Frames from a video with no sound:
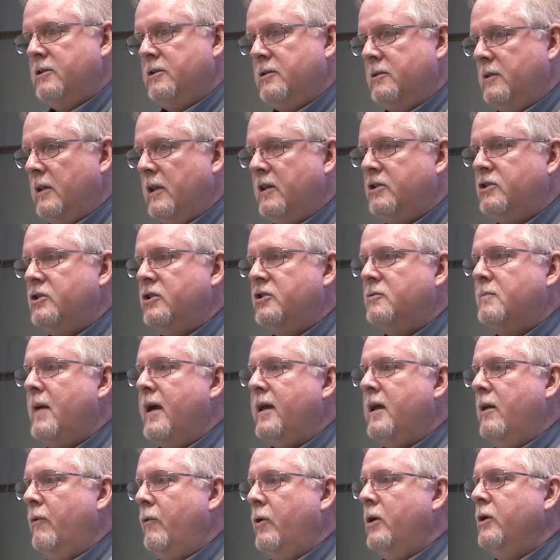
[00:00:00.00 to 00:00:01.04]
let's just
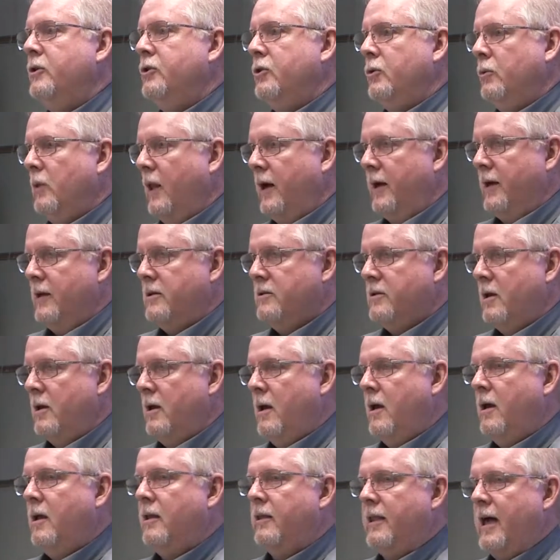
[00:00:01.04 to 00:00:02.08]
make it run 2 lanes.
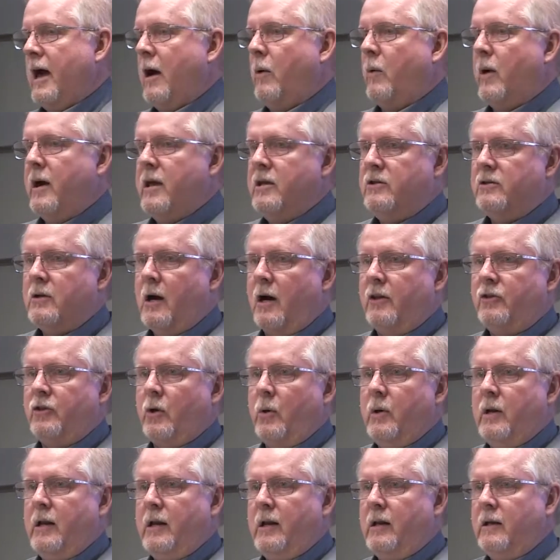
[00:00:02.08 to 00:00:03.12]
That way he's not
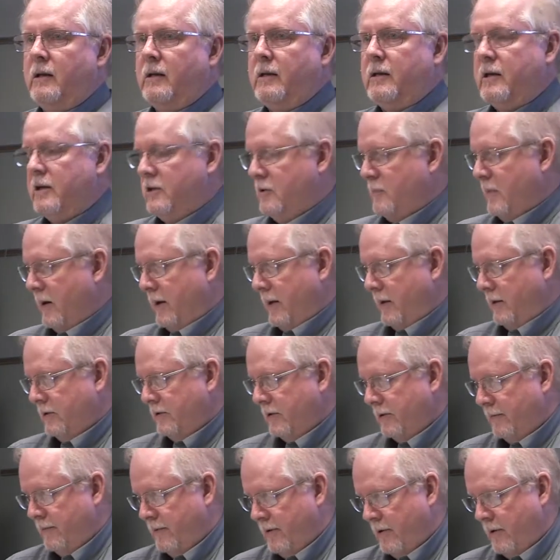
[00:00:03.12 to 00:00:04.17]
throwing it into ditch banks.
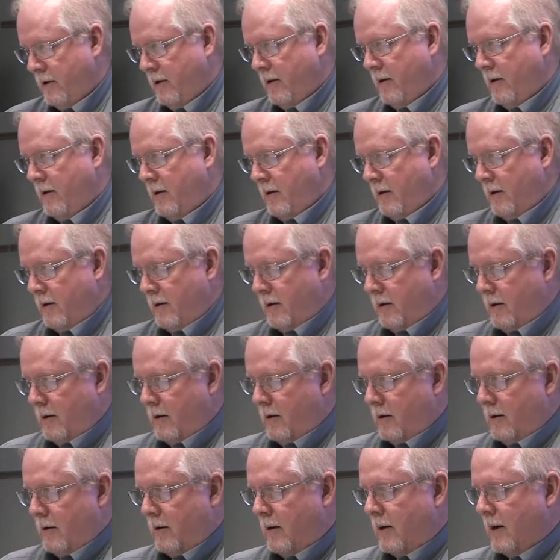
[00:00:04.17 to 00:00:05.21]

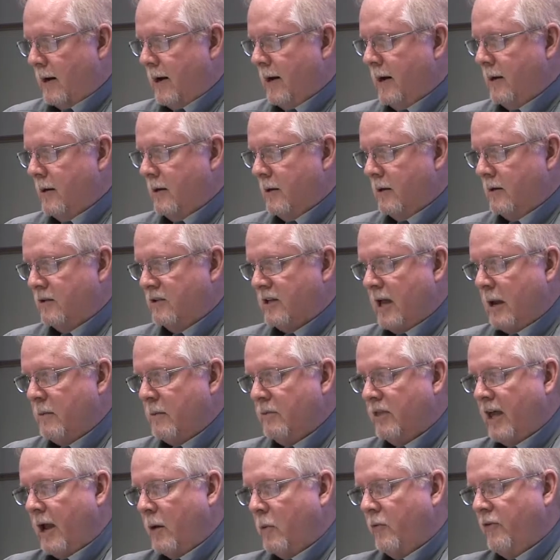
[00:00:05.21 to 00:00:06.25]
All right, same
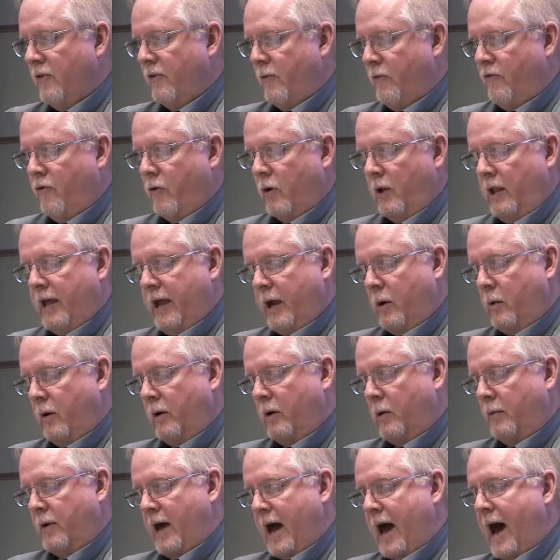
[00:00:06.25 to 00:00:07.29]
thing for liquid
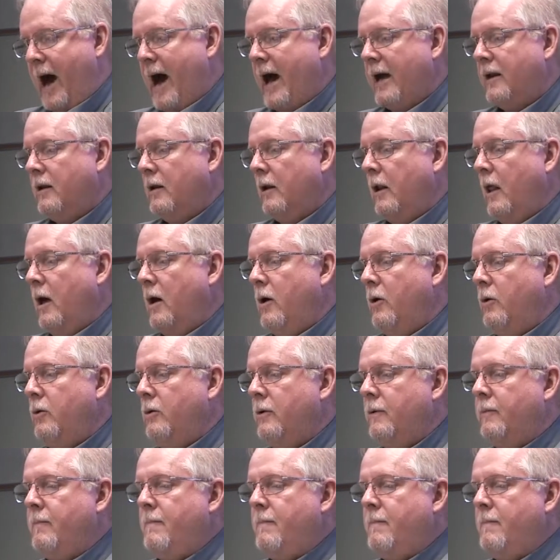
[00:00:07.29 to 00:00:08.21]
on the high and the low,